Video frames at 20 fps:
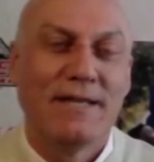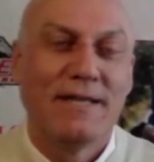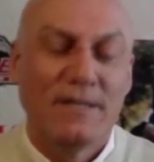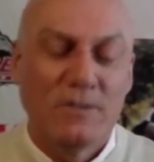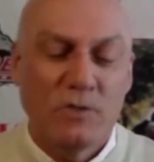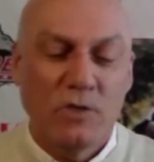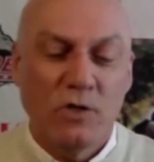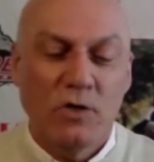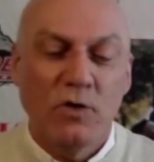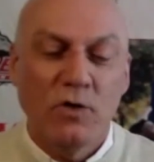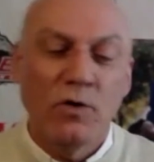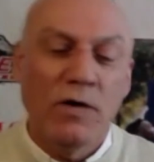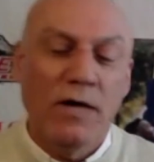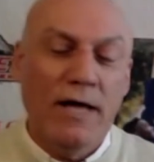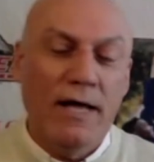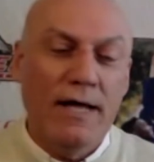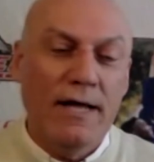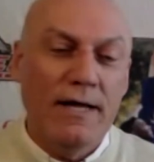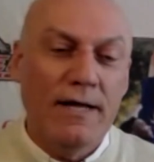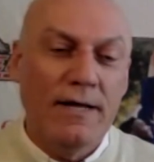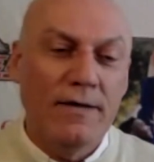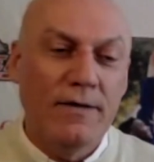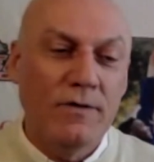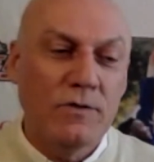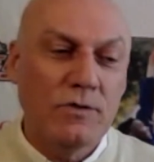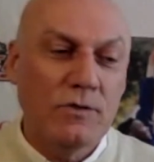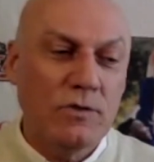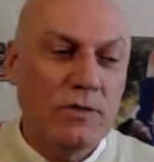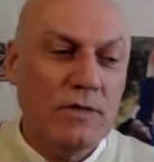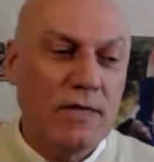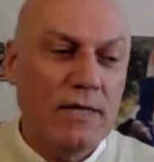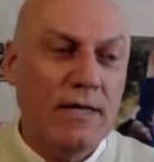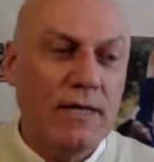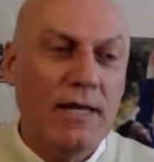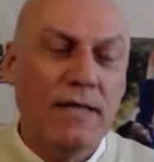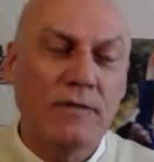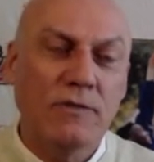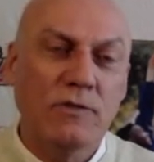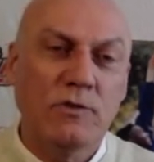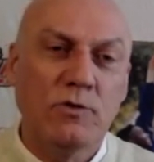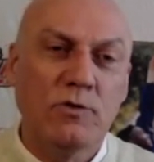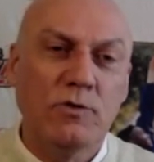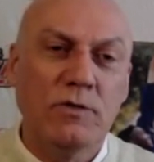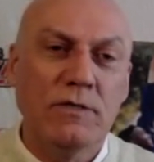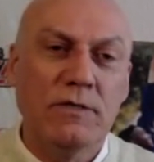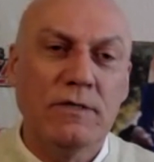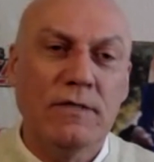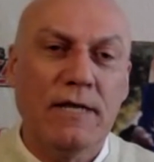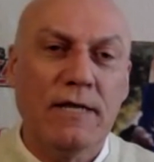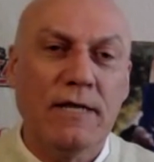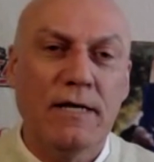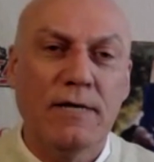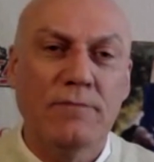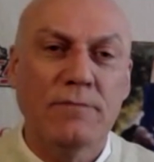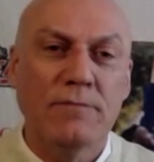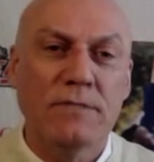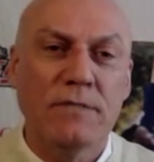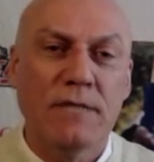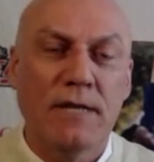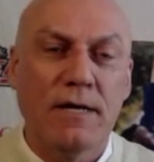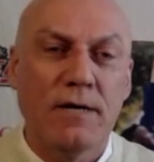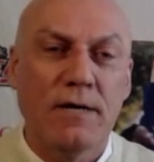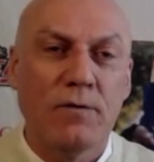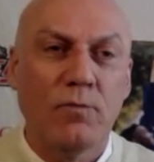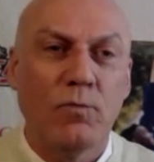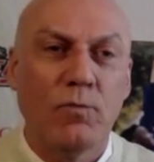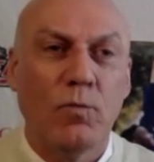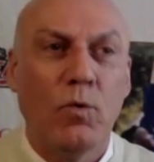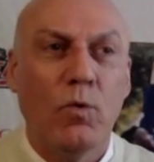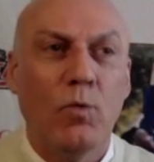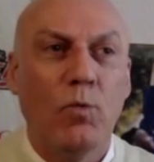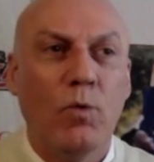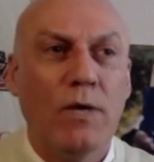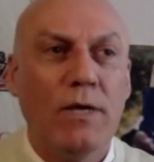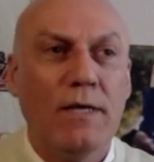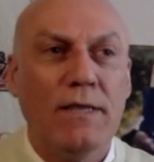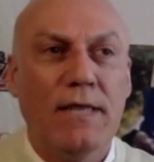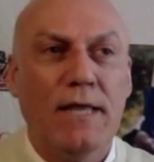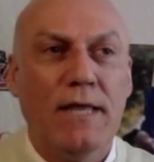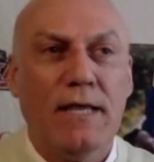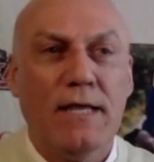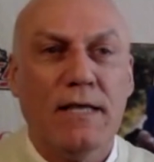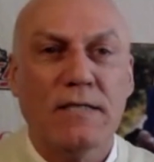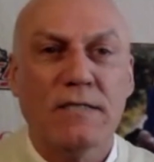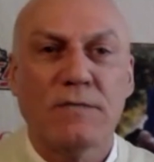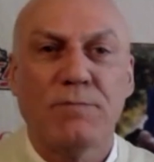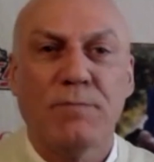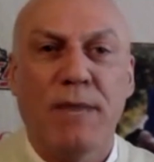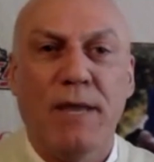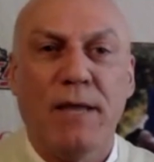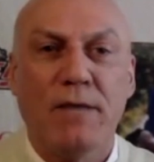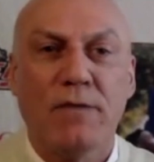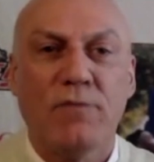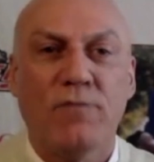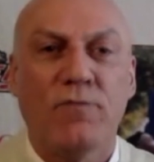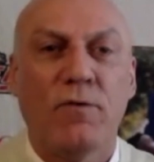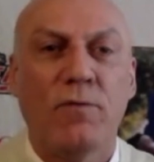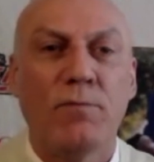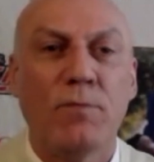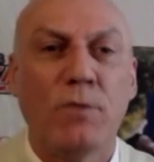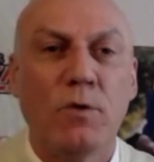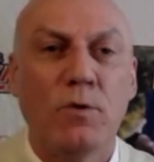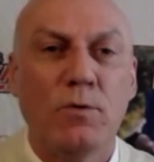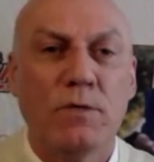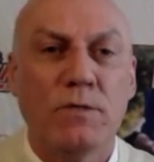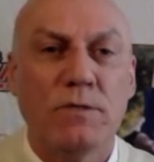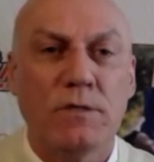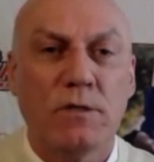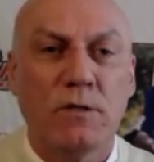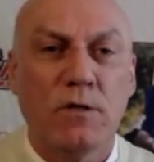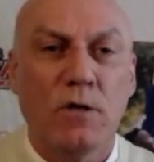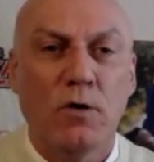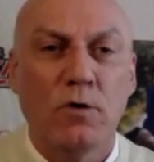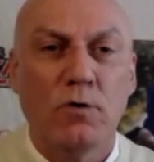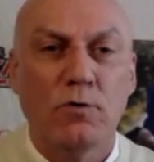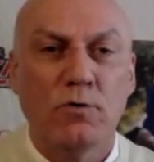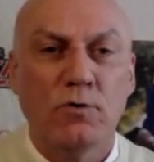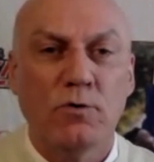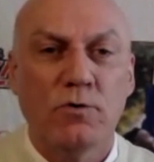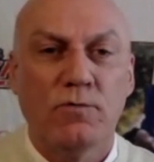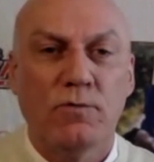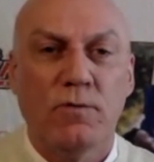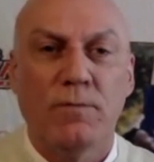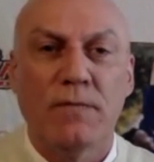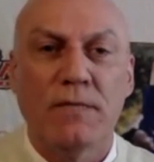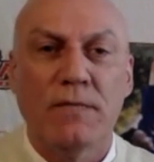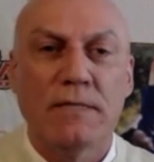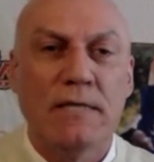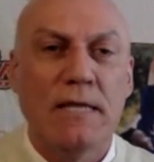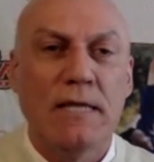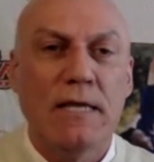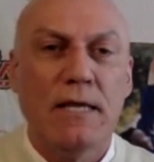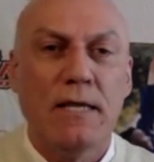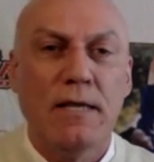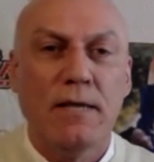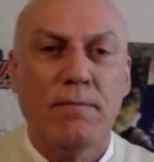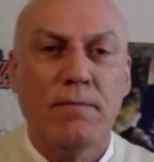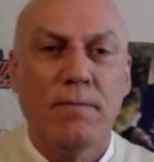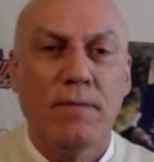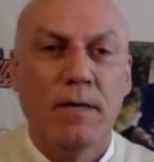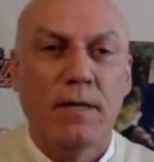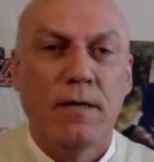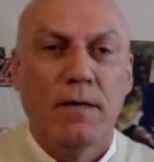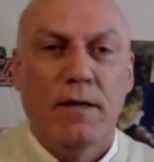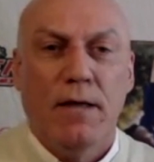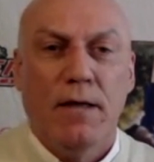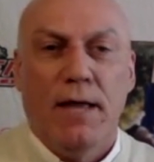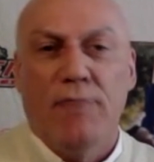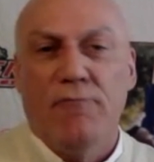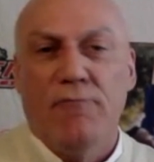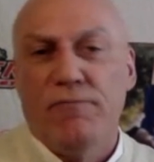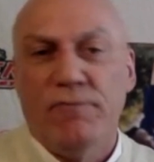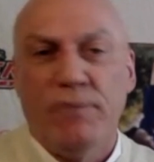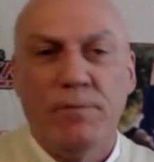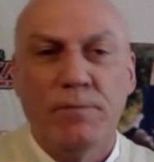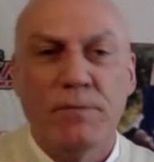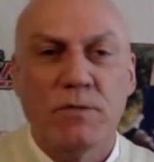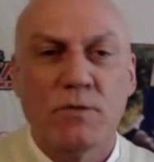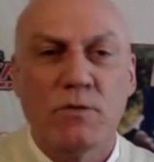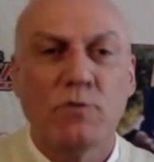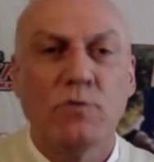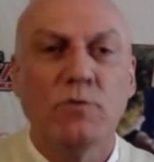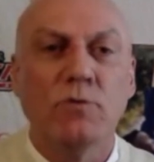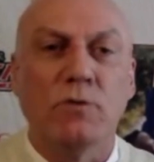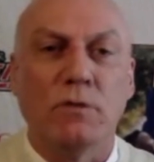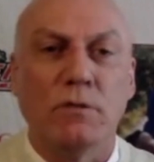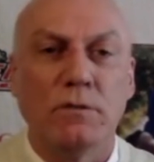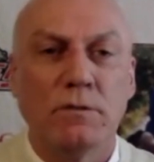So, uh, so then a student that comes there, what, what can they expect from you as the coach, from the team, and from the school?